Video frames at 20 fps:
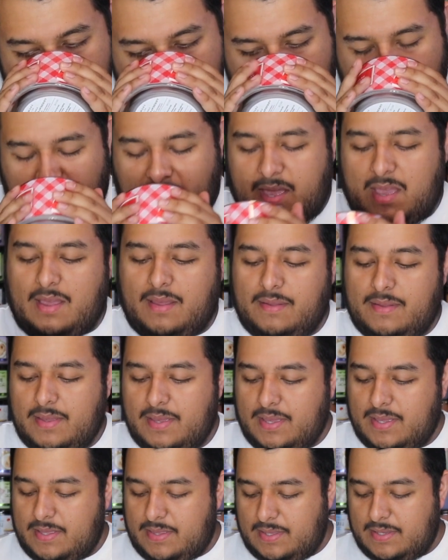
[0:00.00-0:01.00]
Yeah,
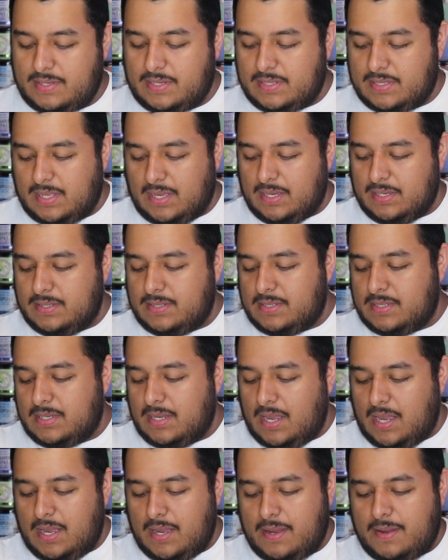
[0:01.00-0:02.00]
this is nice.
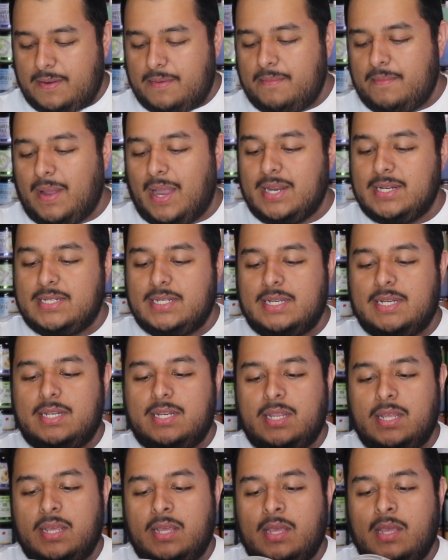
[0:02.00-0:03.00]
I did
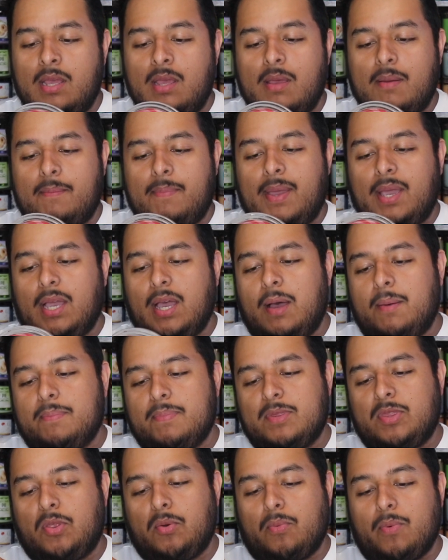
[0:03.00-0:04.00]
pick
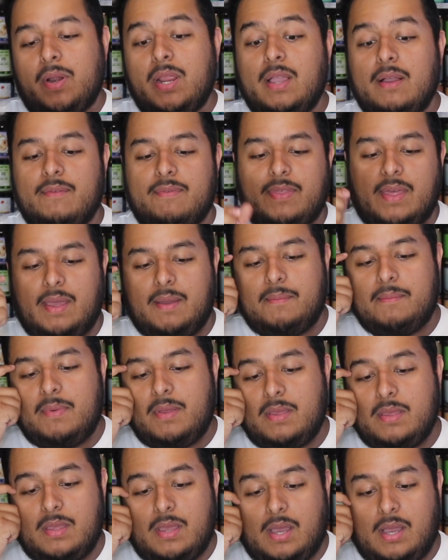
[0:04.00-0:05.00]
up 3 of them.
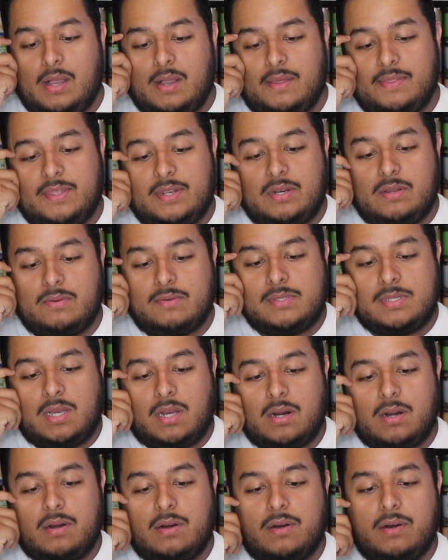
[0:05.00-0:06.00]
The notes
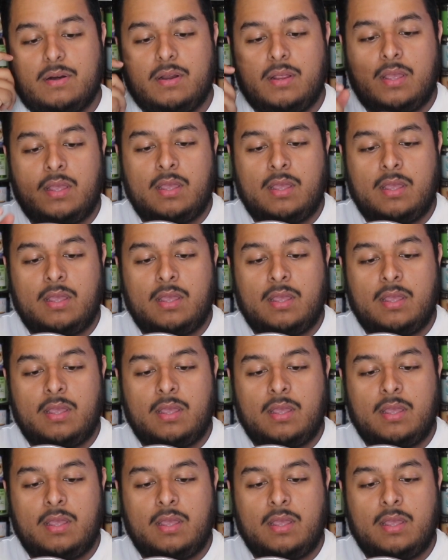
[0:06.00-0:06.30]
are